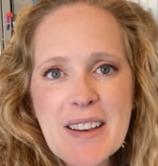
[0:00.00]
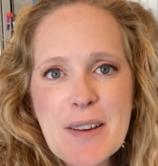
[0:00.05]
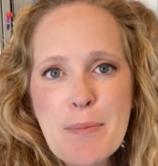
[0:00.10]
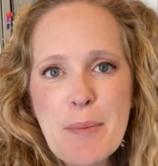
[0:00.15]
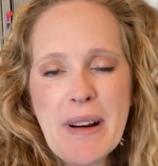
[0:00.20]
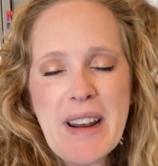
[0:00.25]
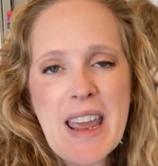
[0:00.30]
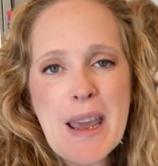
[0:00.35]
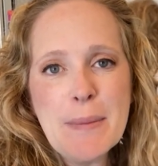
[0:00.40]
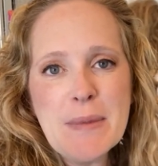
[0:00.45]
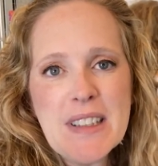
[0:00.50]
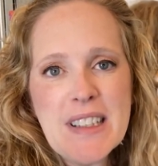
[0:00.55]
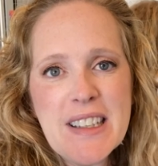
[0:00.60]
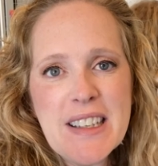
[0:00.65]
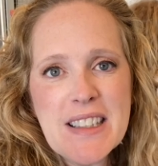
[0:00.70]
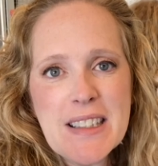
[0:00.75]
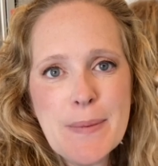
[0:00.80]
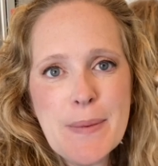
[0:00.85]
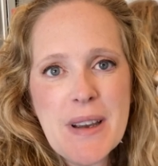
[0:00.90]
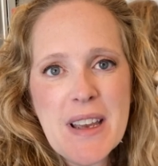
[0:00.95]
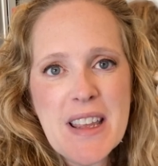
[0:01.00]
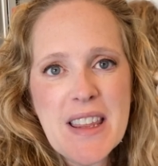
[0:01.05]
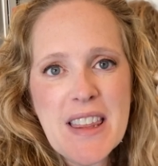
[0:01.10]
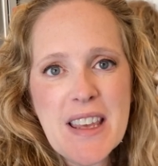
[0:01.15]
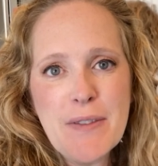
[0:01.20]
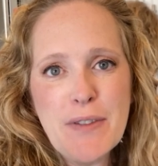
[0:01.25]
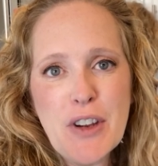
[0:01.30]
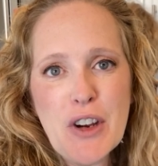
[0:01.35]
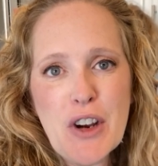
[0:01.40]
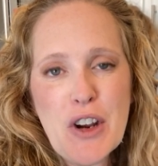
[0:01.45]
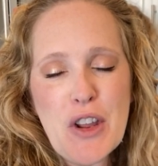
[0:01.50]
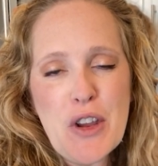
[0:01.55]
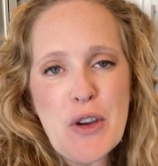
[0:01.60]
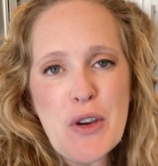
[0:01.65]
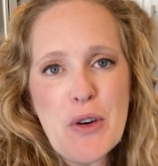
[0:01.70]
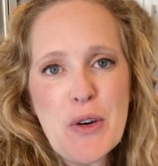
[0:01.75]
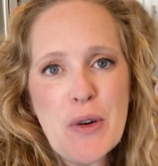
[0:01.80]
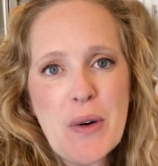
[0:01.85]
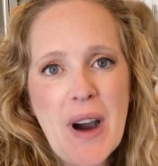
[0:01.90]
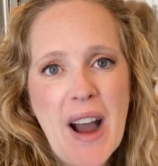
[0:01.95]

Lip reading: My name's Elizabeth. If you're new,